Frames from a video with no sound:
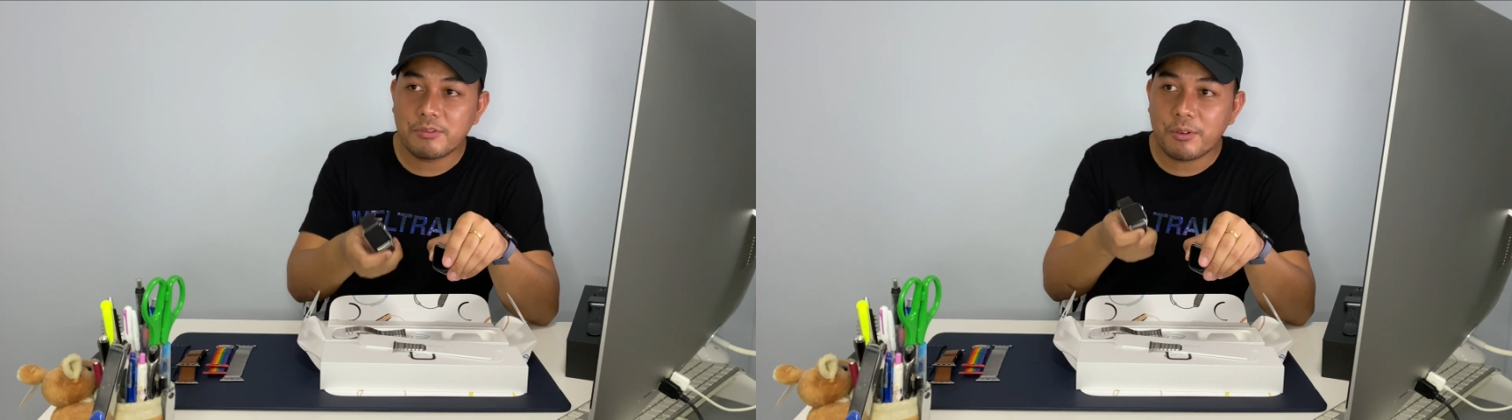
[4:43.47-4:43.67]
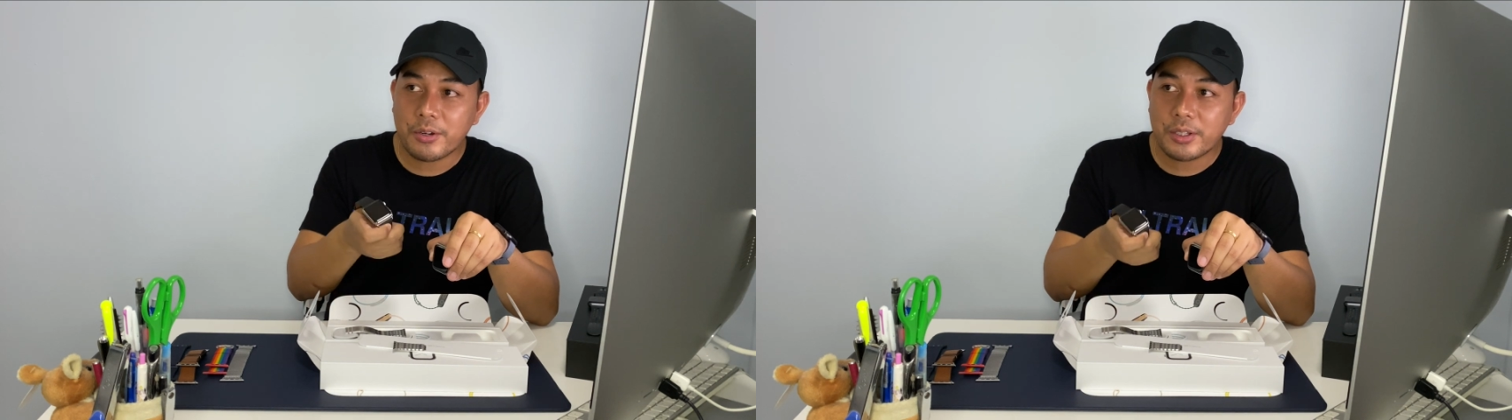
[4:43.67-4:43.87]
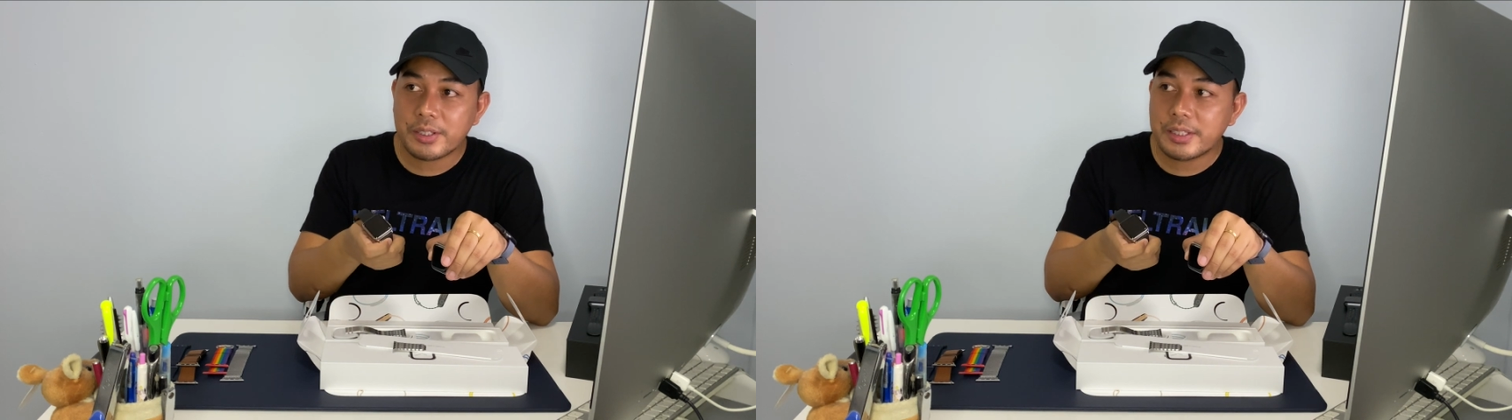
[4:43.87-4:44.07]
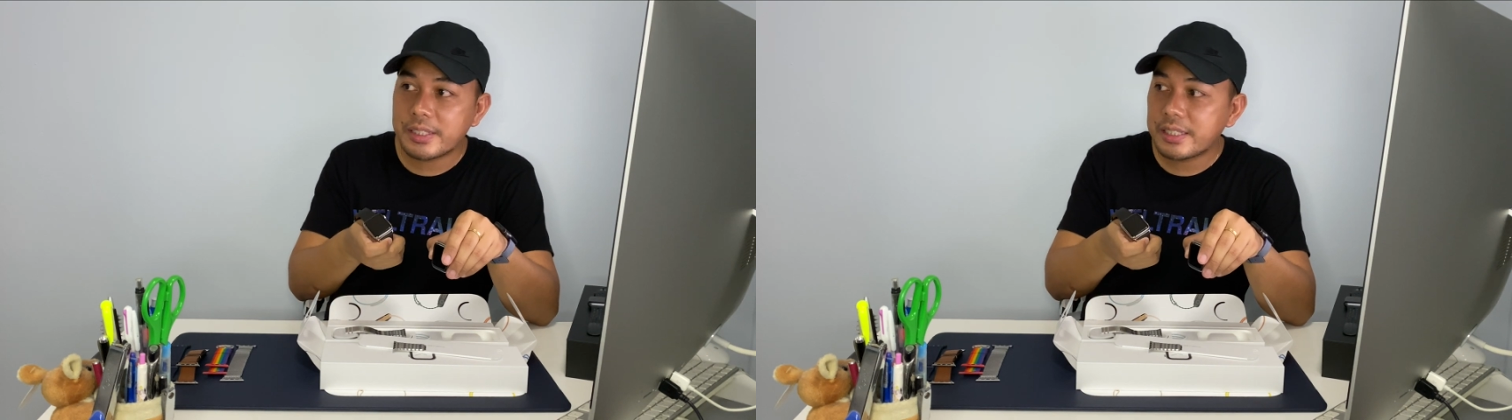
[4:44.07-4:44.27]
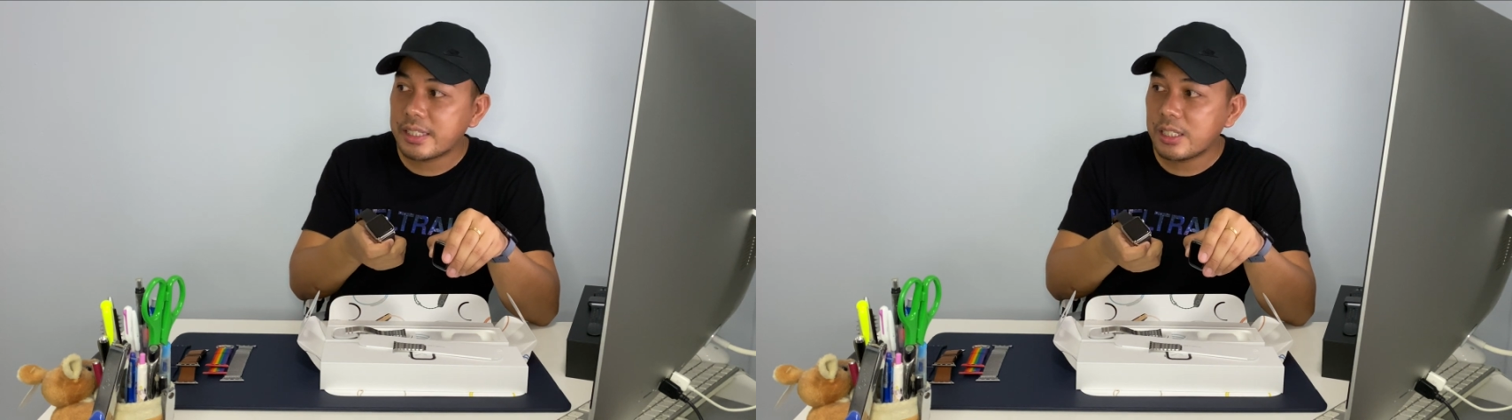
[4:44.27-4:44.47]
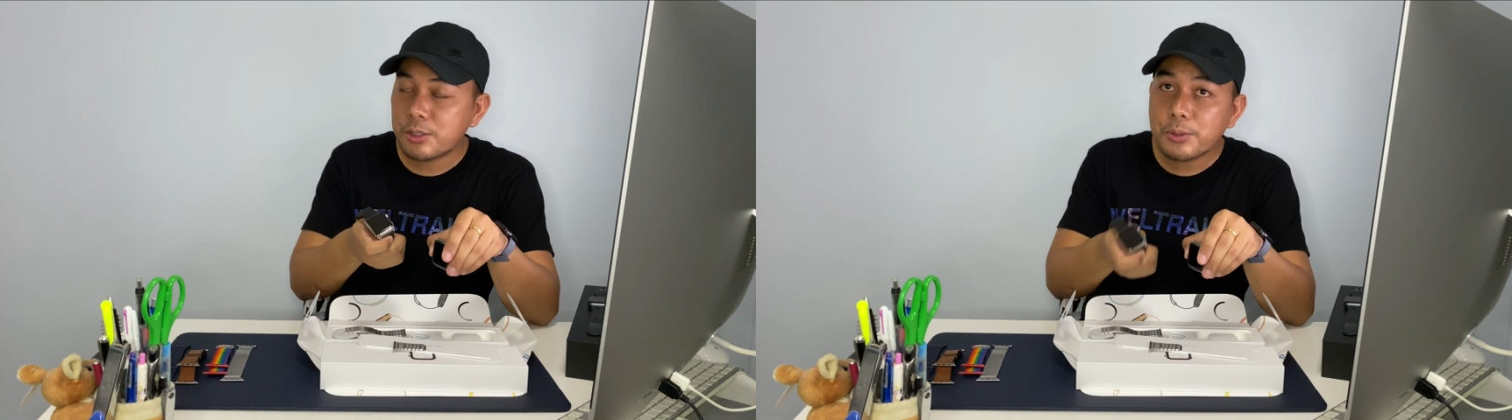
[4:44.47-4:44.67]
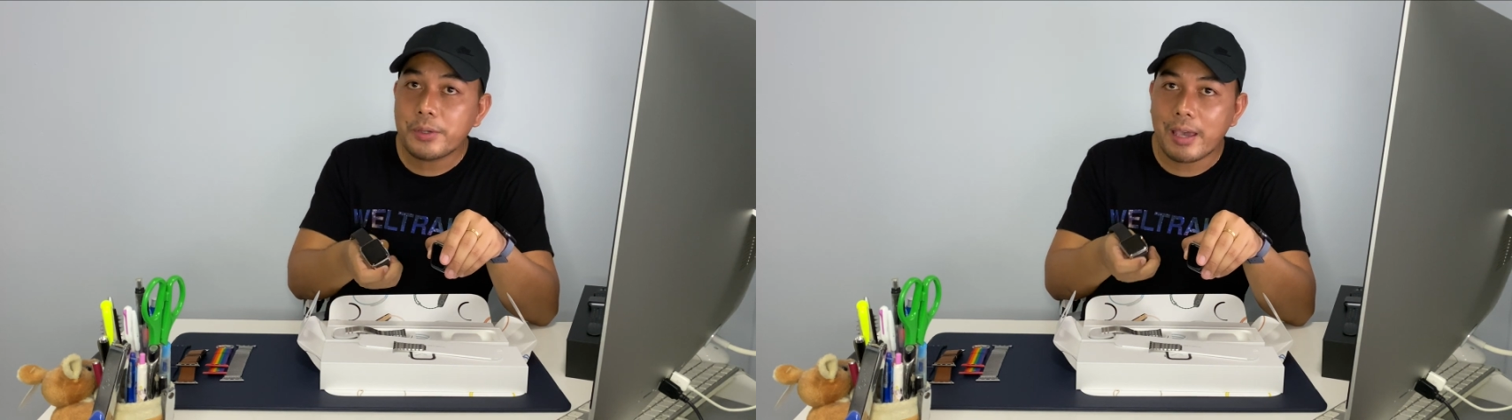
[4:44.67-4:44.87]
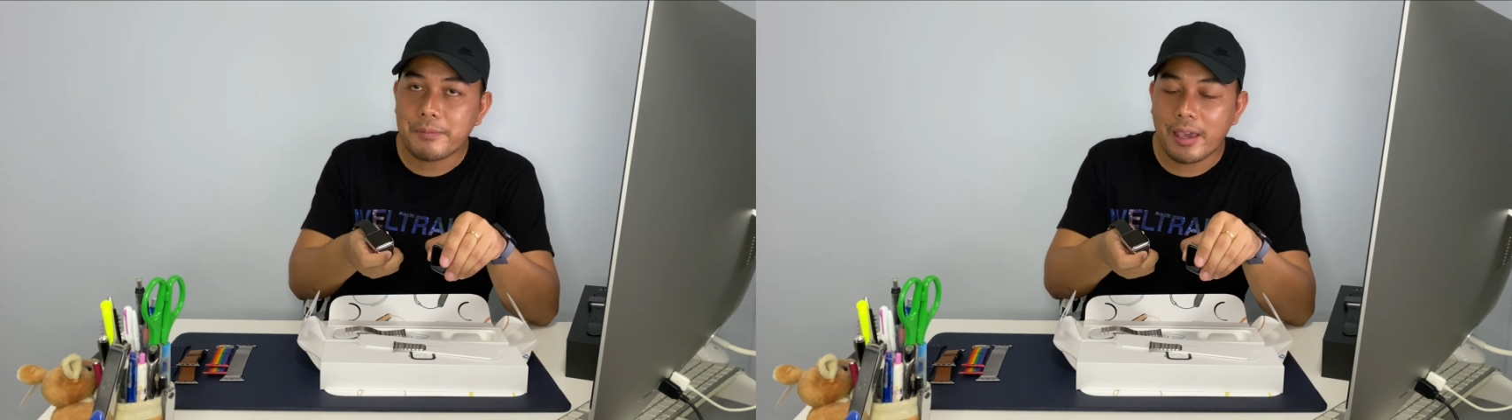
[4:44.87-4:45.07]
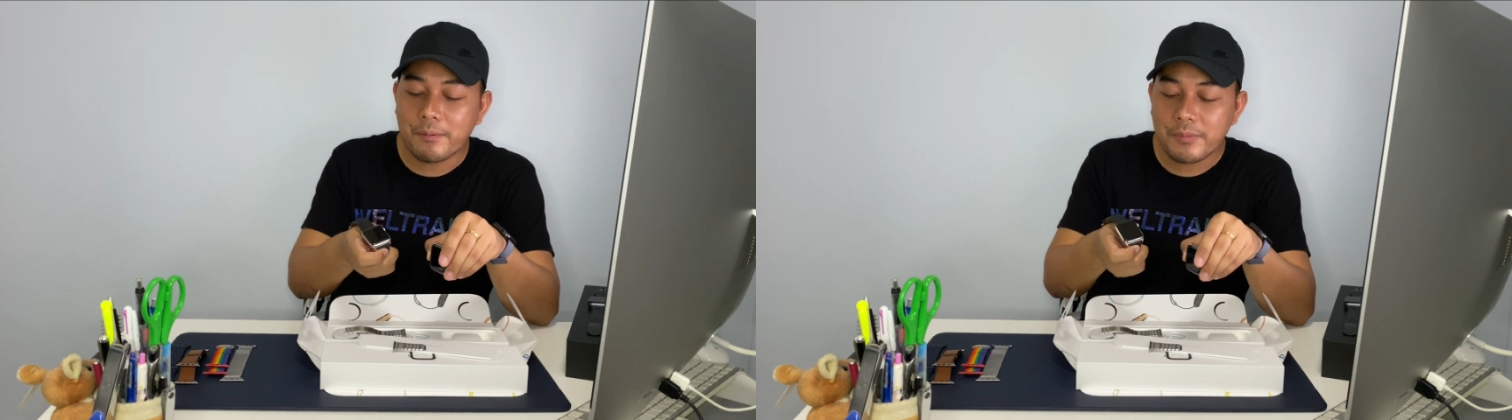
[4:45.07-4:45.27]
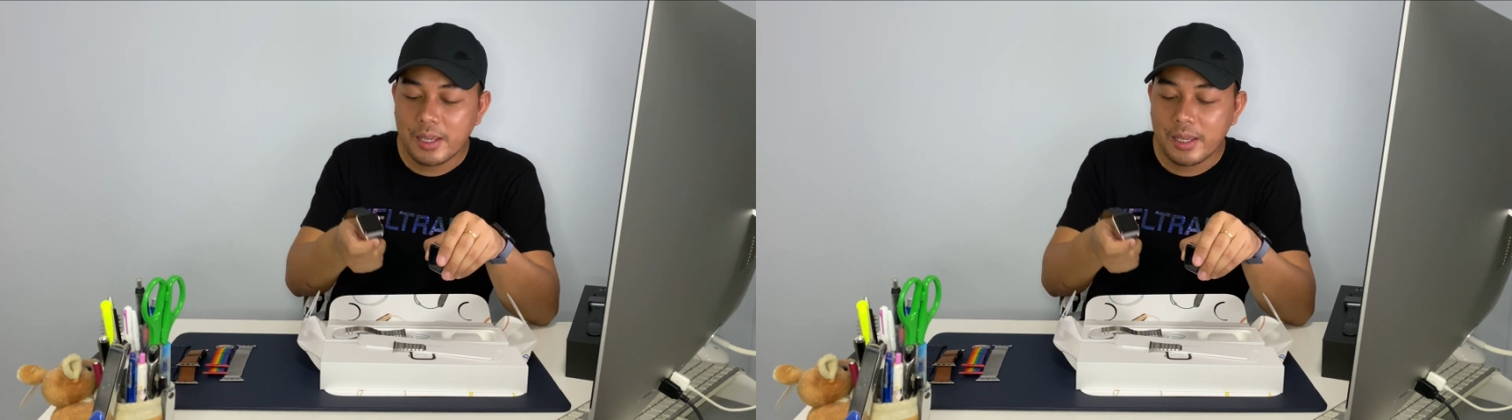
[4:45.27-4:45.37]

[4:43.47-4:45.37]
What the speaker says: 42mm,